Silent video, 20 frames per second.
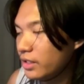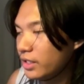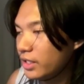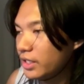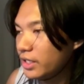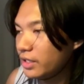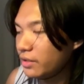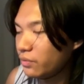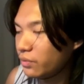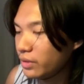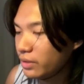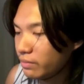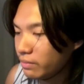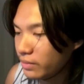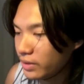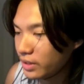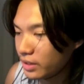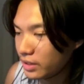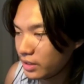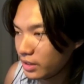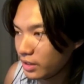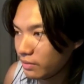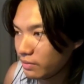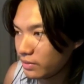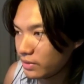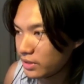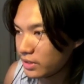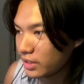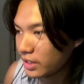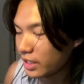Again, one big tip
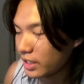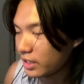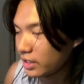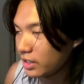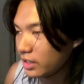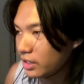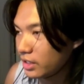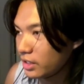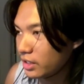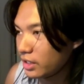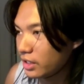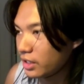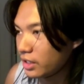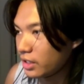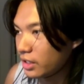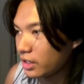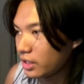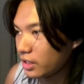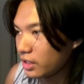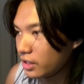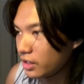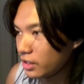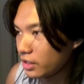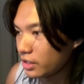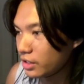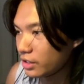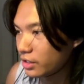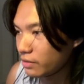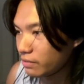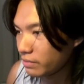is that
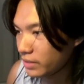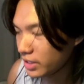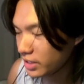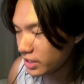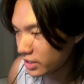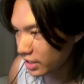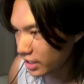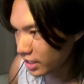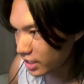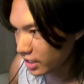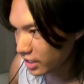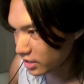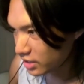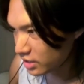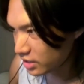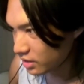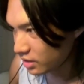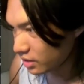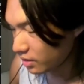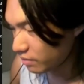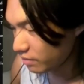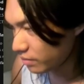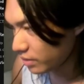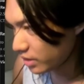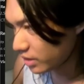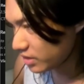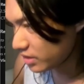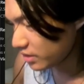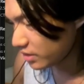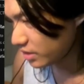Hermes has
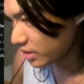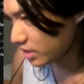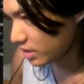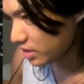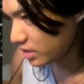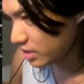bugs on it